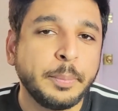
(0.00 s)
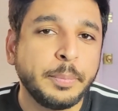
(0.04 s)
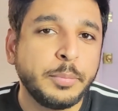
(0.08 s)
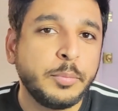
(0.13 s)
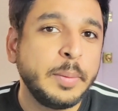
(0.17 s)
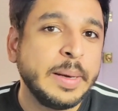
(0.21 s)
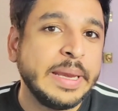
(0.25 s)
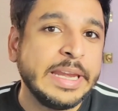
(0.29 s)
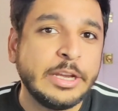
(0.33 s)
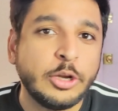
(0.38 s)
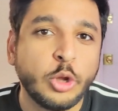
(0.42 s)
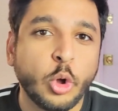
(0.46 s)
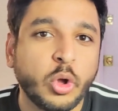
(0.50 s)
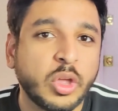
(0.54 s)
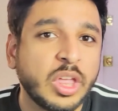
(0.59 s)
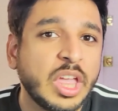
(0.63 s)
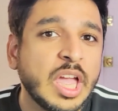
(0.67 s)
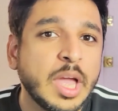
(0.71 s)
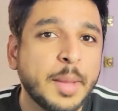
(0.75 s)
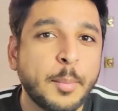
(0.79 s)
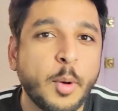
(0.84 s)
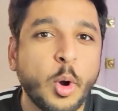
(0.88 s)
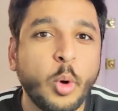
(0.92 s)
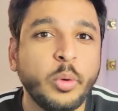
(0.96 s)
be talking
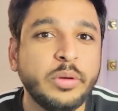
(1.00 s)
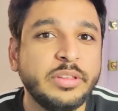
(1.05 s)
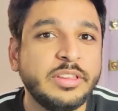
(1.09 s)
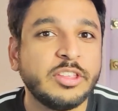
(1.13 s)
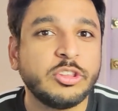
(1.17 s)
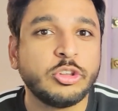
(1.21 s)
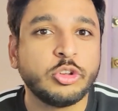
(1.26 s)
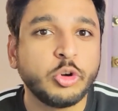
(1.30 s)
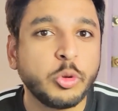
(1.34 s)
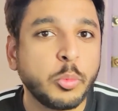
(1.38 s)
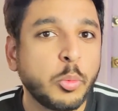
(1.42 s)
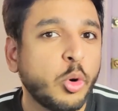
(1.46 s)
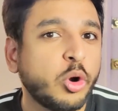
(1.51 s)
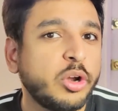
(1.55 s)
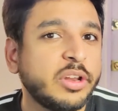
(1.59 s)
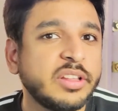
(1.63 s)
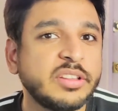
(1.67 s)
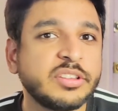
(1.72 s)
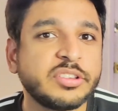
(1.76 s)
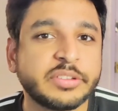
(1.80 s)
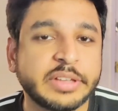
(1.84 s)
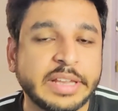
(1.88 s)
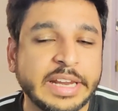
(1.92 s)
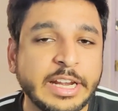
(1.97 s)
about this
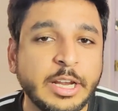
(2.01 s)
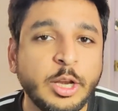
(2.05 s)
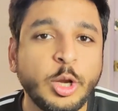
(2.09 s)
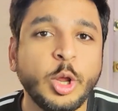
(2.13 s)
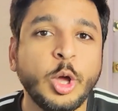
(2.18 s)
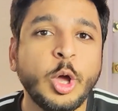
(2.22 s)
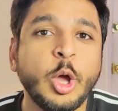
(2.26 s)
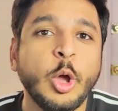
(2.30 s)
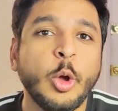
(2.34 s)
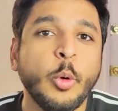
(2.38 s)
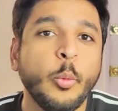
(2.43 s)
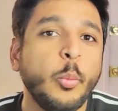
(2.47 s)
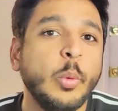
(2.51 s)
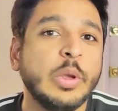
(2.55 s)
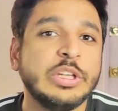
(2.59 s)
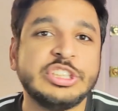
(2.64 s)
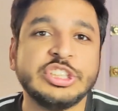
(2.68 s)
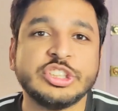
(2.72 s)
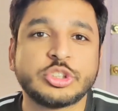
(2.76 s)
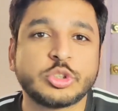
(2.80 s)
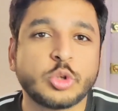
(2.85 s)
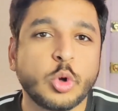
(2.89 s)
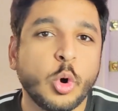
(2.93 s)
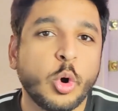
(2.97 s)
robotics kit which
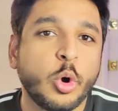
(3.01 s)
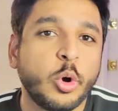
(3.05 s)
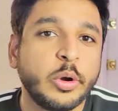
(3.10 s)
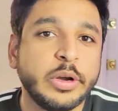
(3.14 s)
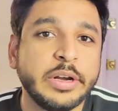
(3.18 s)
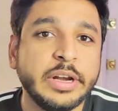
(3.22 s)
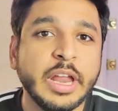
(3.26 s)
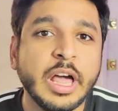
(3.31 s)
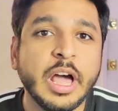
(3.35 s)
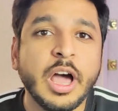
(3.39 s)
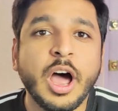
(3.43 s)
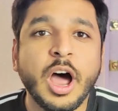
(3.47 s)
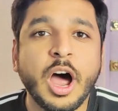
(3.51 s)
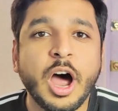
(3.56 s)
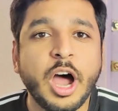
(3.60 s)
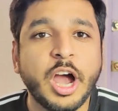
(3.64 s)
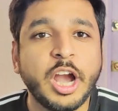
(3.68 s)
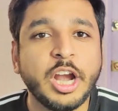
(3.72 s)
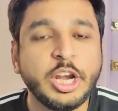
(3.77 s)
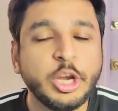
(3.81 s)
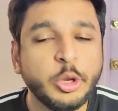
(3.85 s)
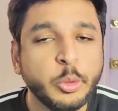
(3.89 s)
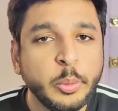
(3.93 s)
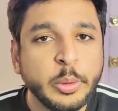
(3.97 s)
is called
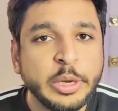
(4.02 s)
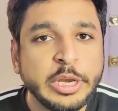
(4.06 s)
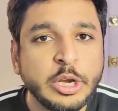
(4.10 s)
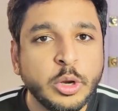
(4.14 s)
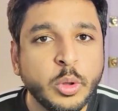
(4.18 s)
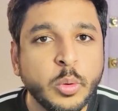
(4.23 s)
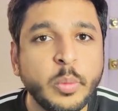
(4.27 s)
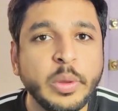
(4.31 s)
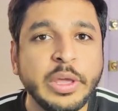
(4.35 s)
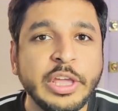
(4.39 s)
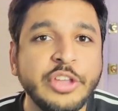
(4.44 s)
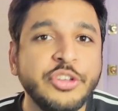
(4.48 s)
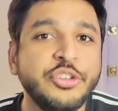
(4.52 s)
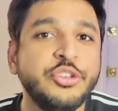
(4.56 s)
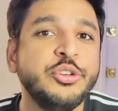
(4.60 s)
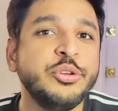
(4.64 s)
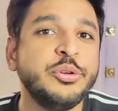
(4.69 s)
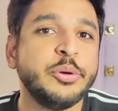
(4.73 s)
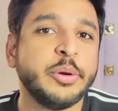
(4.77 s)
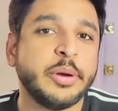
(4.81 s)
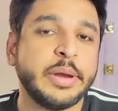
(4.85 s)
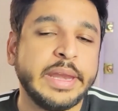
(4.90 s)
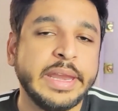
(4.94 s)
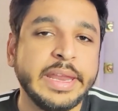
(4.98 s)
Arduino
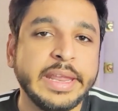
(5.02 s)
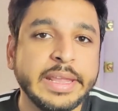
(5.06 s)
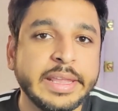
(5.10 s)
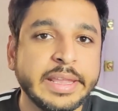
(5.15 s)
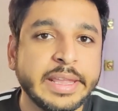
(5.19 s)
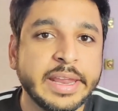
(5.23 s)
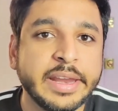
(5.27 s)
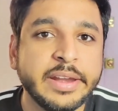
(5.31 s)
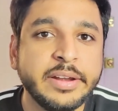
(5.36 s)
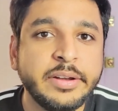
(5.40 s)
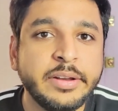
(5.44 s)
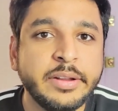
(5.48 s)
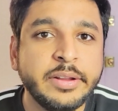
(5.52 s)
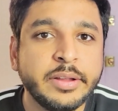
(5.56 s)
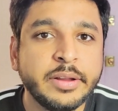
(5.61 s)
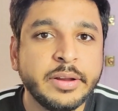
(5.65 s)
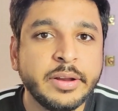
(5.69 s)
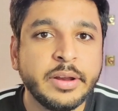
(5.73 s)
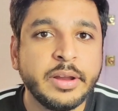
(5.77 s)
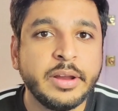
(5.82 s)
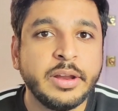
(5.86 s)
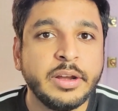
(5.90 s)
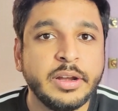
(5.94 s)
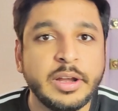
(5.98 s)
Engineering Kit
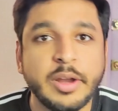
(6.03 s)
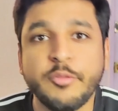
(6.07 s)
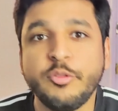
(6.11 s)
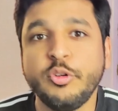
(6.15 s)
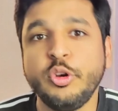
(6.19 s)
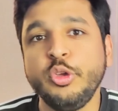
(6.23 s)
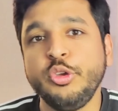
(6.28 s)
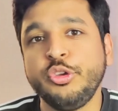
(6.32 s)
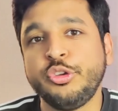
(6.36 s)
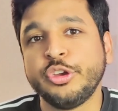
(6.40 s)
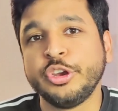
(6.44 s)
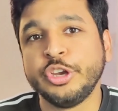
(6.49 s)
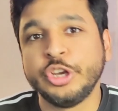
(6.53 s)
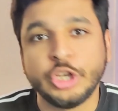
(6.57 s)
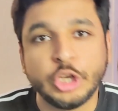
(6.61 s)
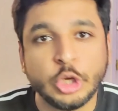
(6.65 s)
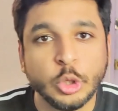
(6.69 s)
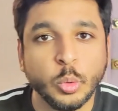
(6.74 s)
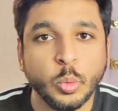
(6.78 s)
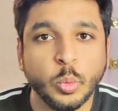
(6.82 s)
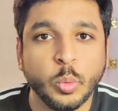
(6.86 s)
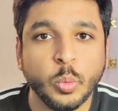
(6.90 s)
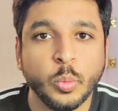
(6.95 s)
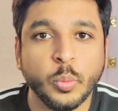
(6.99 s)
Revolution
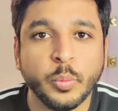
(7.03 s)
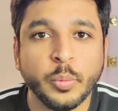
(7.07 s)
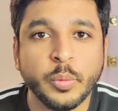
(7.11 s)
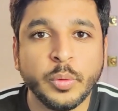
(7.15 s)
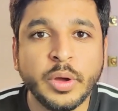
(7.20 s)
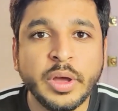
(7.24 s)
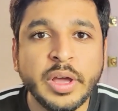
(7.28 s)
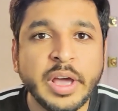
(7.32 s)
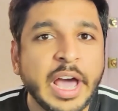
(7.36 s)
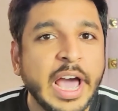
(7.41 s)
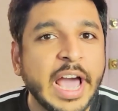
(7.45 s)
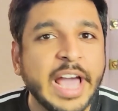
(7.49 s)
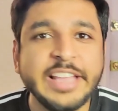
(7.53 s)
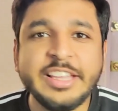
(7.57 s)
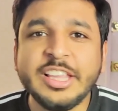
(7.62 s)
2. I